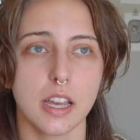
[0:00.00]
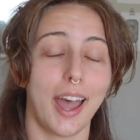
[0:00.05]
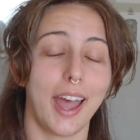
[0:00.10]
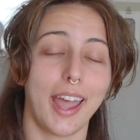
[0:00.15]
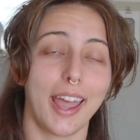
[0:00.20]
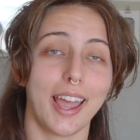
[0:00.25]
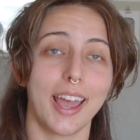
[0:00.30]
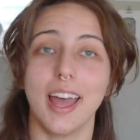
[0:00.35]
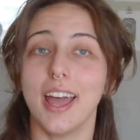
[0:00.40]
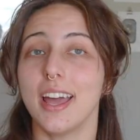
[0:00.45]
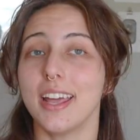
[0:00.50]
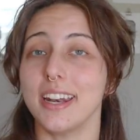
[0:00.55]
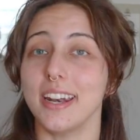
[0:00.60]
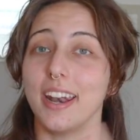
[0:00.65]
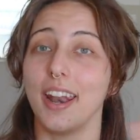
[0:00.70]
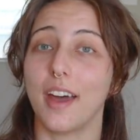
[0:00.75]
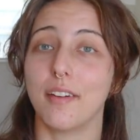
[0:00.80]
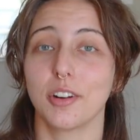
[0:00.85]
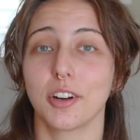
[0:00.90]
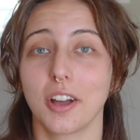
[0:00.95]
I
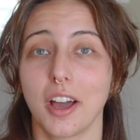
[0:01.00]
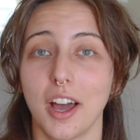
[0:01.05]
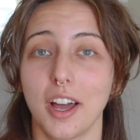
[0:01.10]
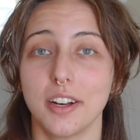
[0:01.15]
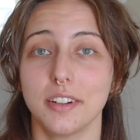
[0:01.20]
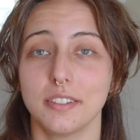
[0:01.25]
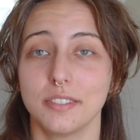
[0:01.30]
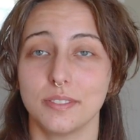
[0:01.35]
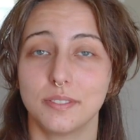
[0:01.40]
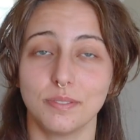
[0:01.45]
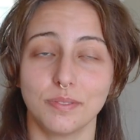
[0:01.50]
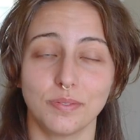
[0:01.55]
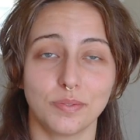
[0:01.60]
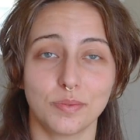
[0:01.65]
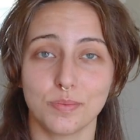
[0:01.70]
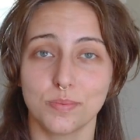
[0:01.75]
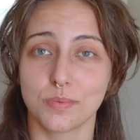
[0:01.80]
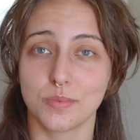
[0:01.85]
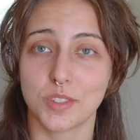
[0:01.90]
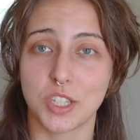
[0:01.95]
never got
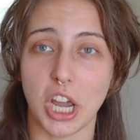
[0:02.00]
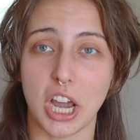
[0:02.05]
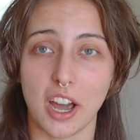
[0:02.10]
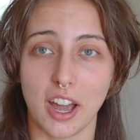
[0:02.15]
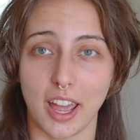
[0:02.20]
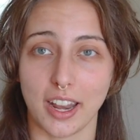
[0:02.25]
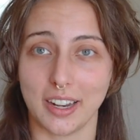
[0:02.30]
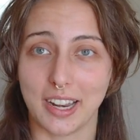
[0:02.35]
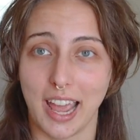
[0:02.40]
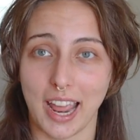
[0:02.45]
taught